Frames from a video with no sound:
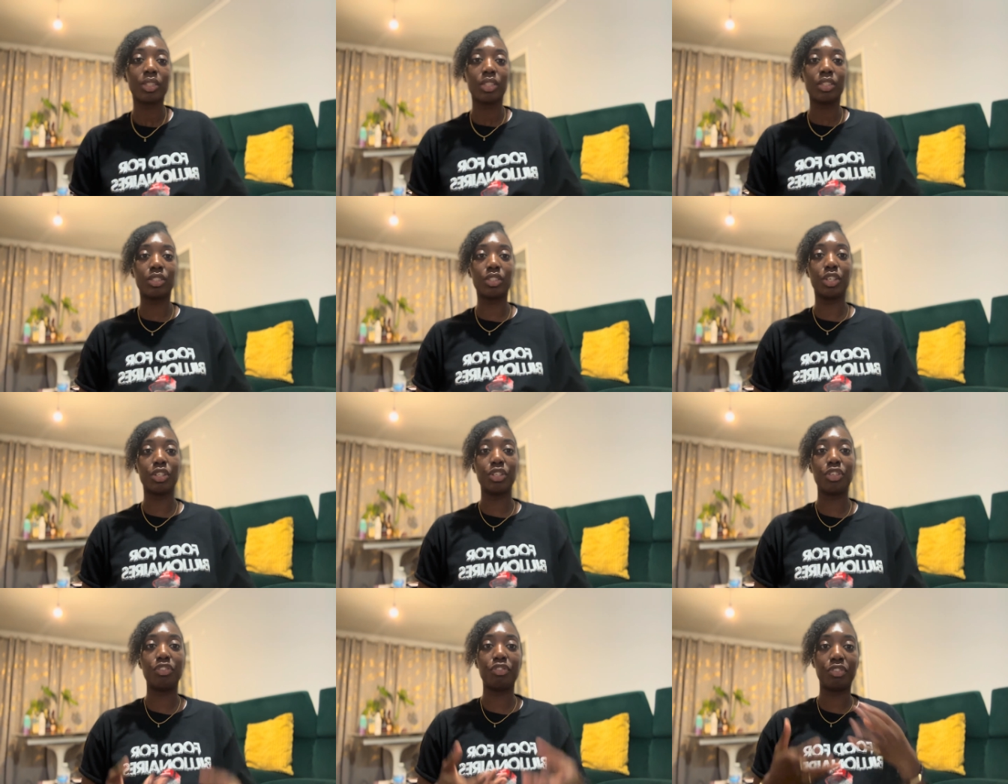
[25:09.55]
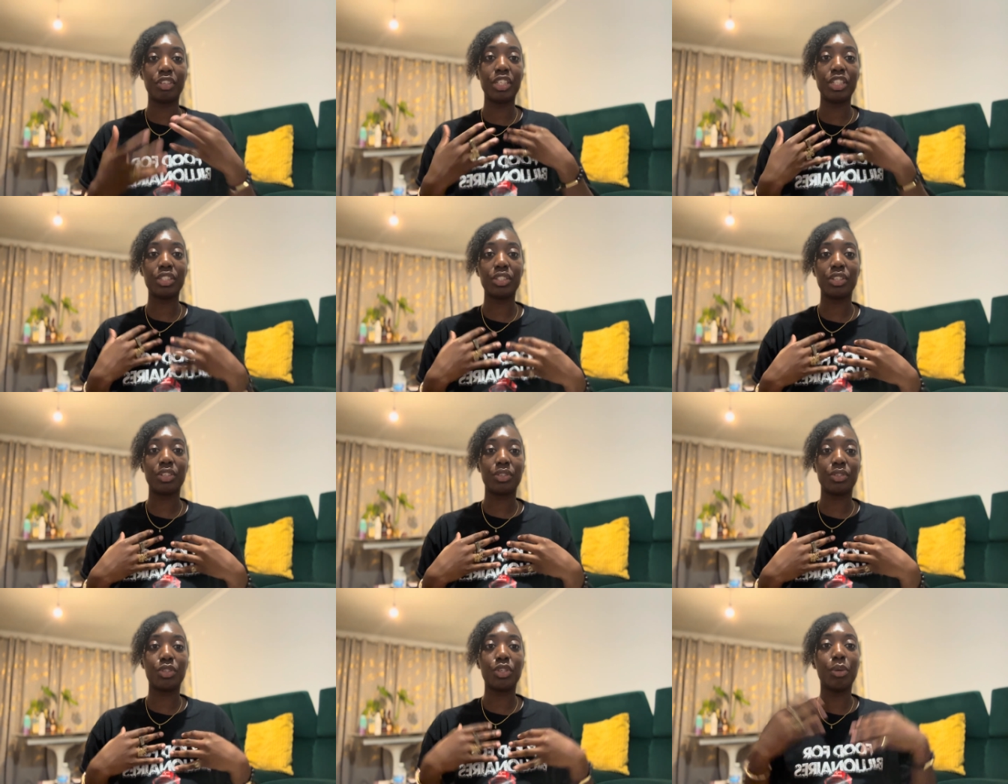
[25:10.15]
So you
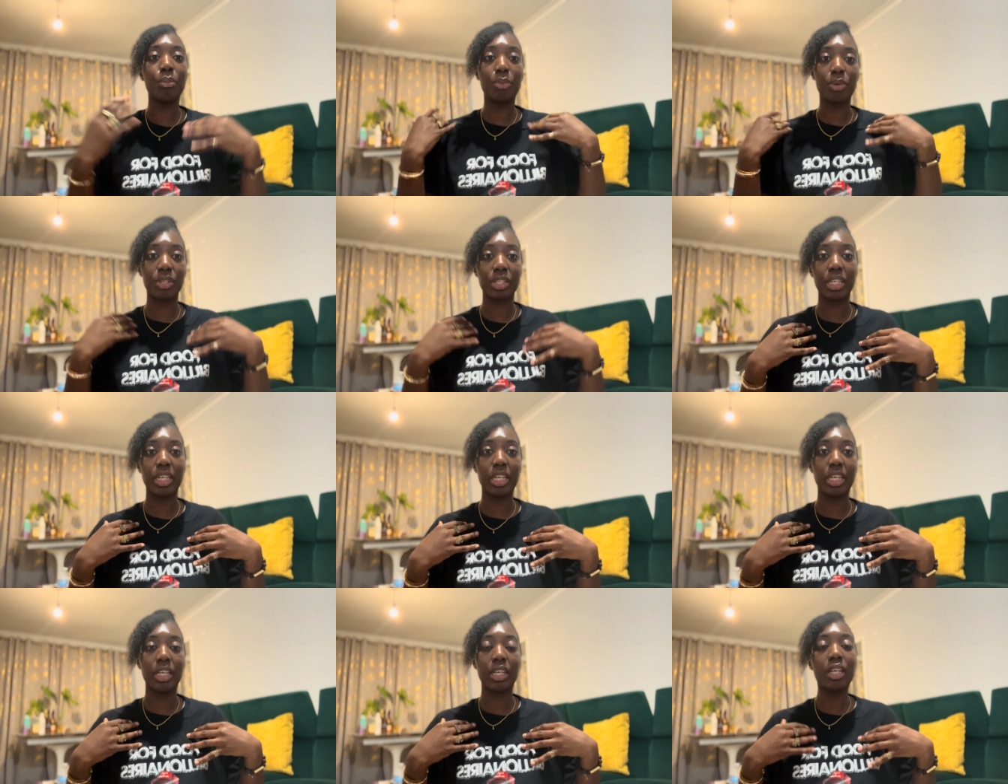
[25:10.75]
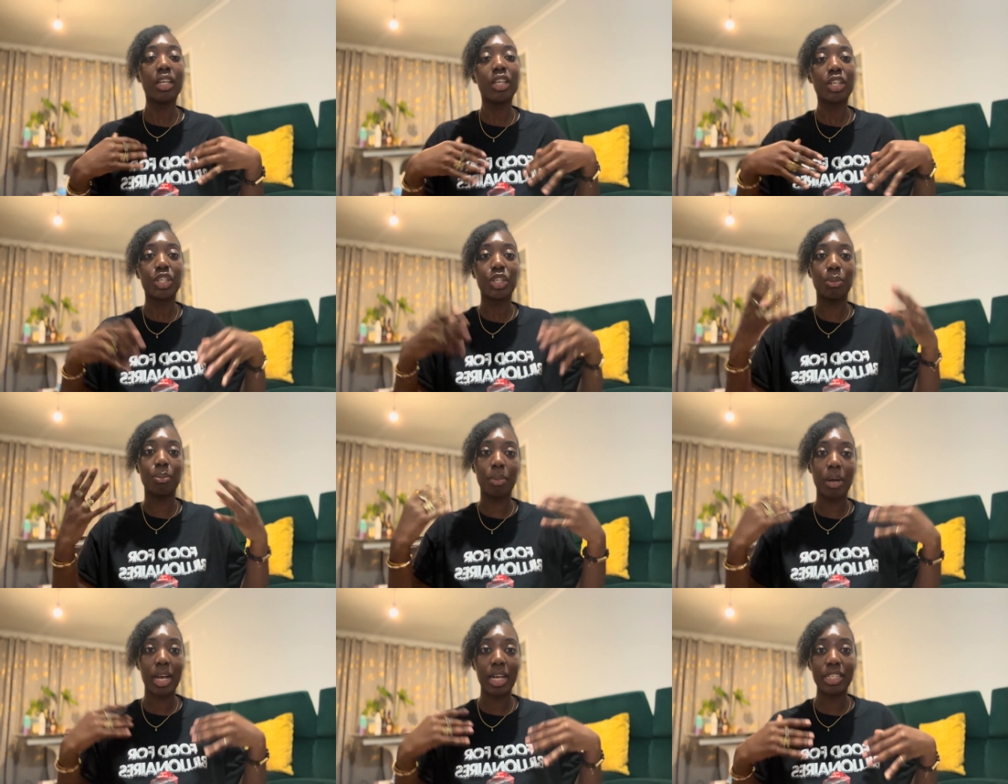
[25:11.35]
feed your body,
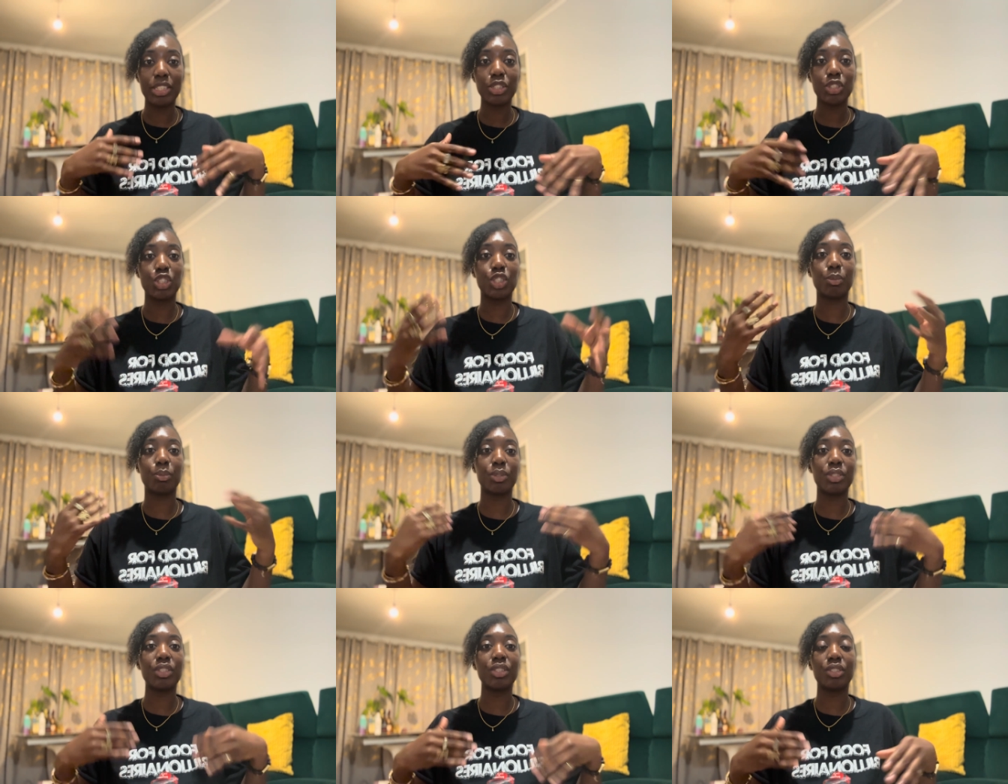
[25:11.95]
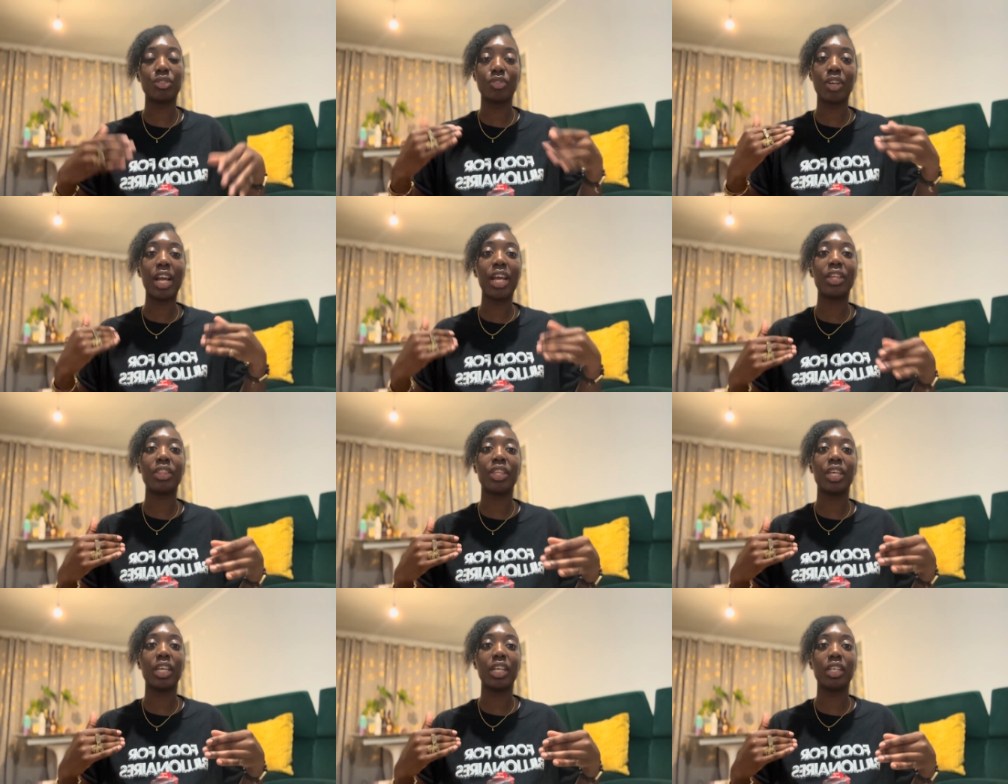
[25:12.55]
your mind, your spirit the
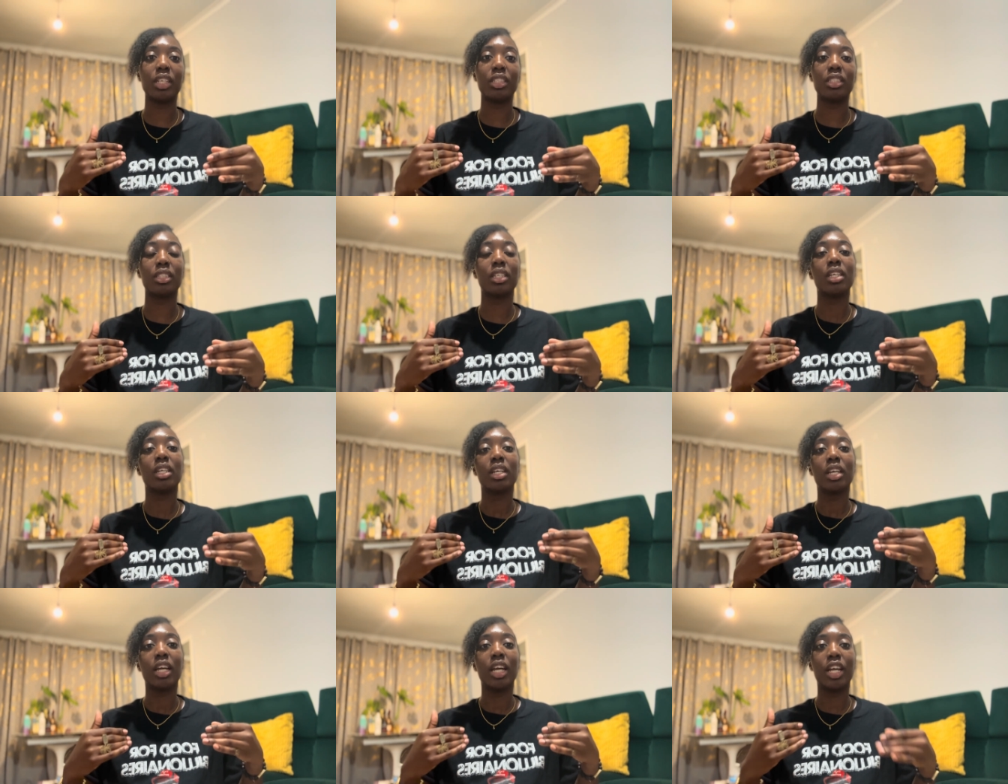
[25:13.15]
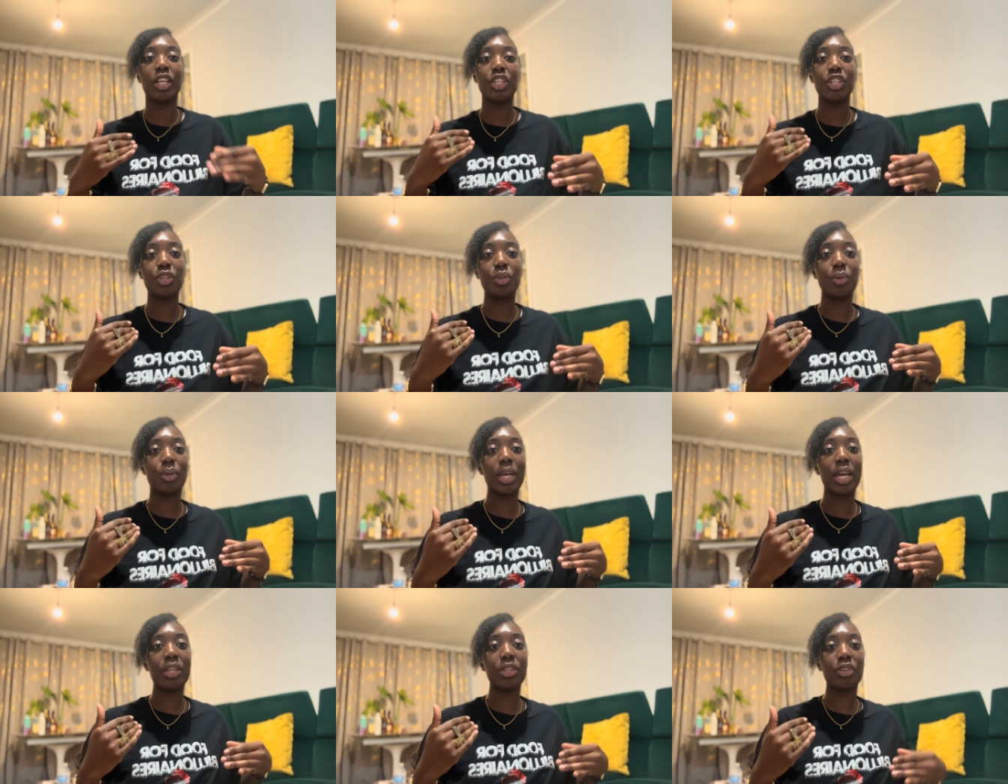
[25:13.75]
right things, and you
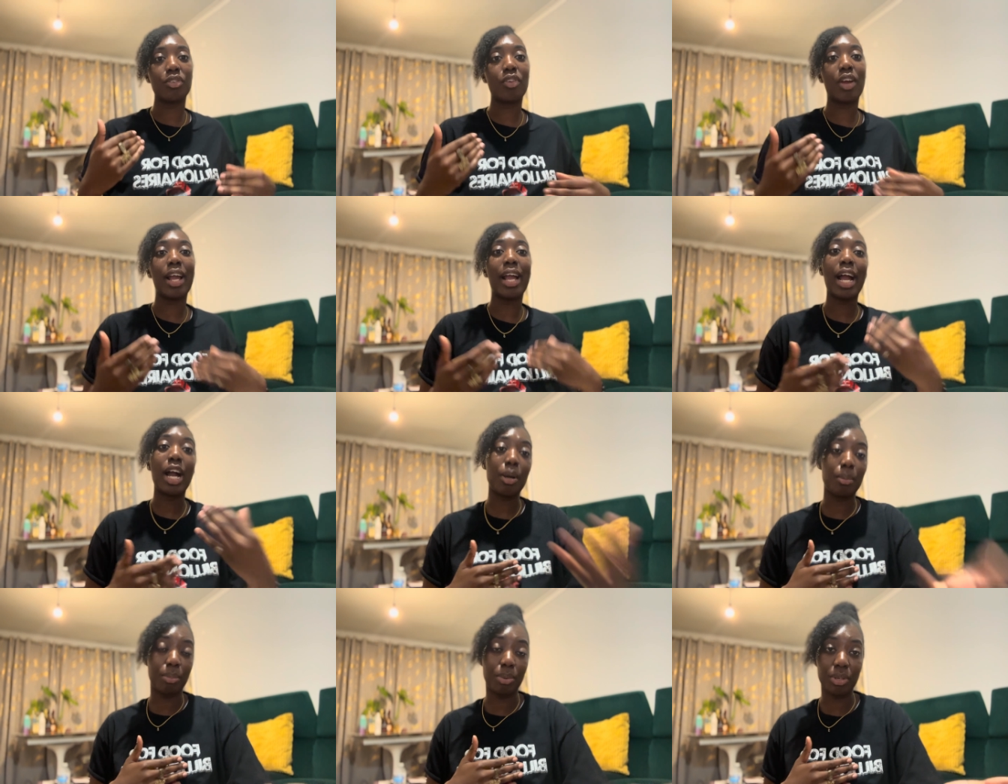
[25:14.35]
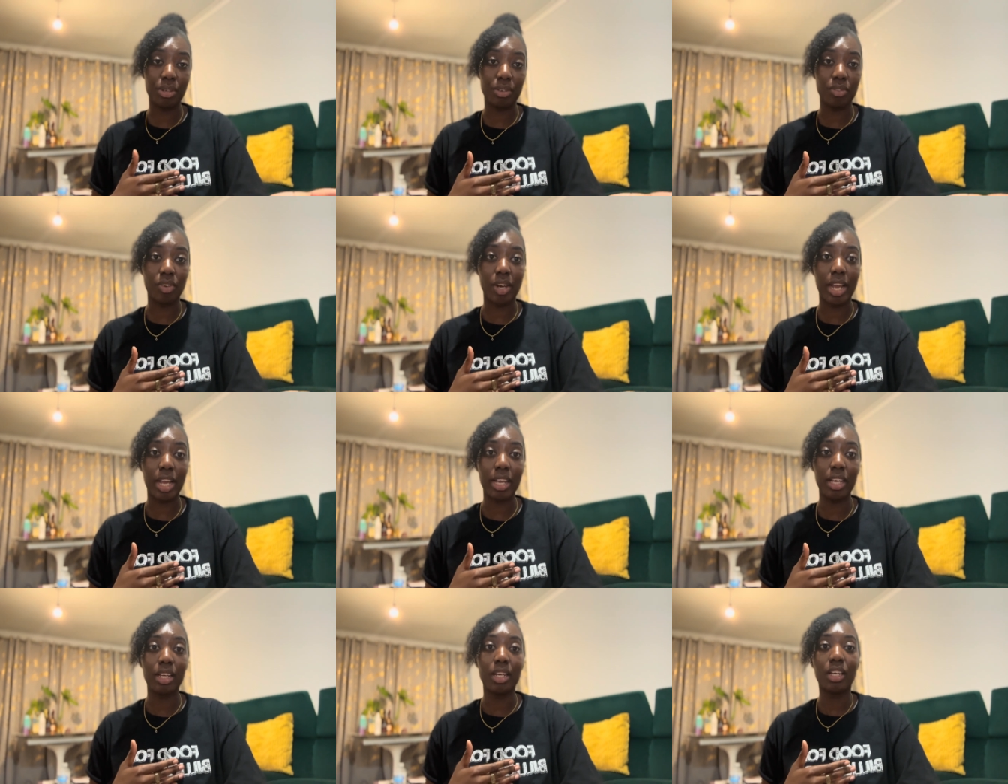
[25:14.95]
get the right output,
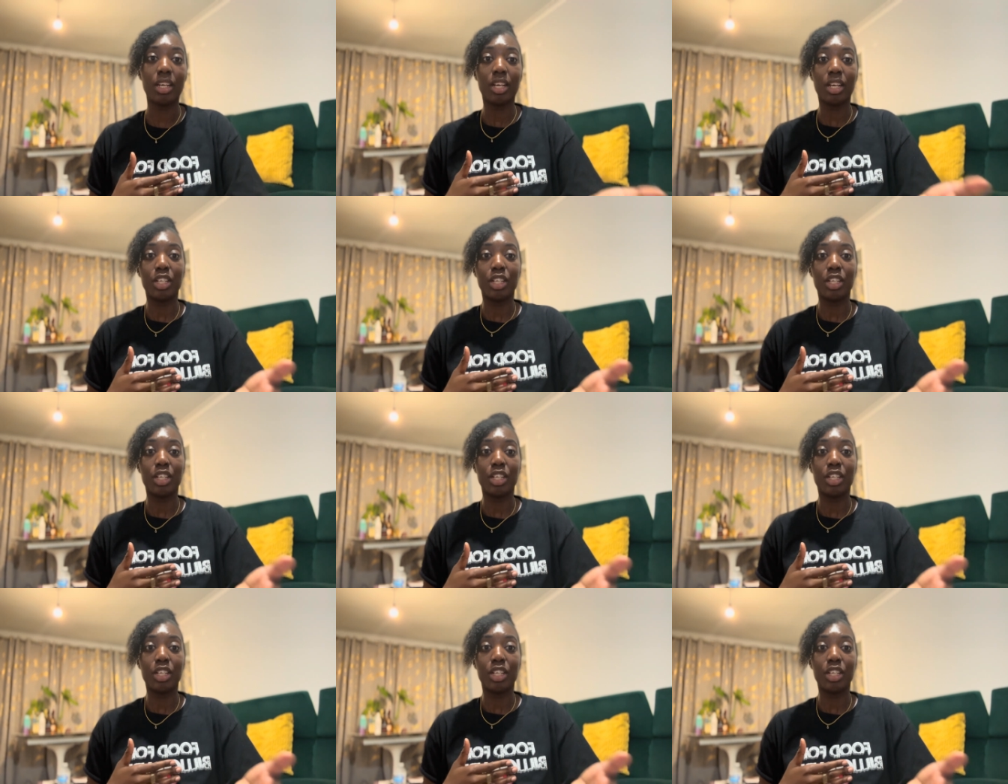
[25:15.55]
right?